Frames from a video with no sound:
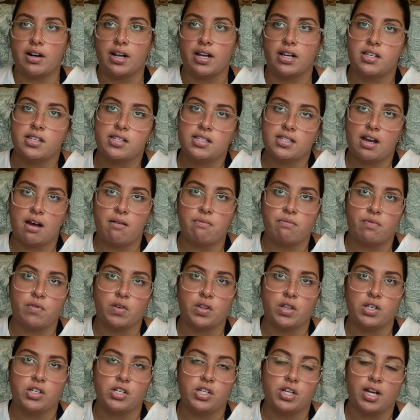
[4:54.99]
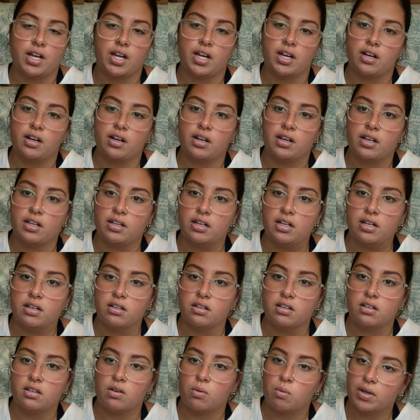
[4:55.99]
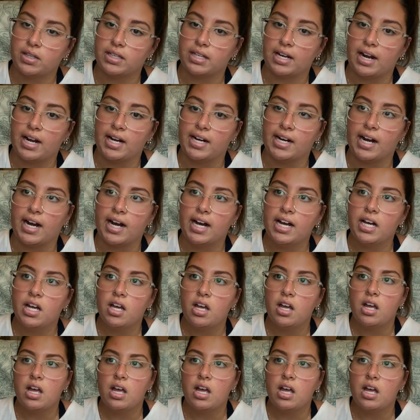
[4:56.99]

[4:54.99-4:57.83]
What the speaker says: except for the chicken and the one that I got.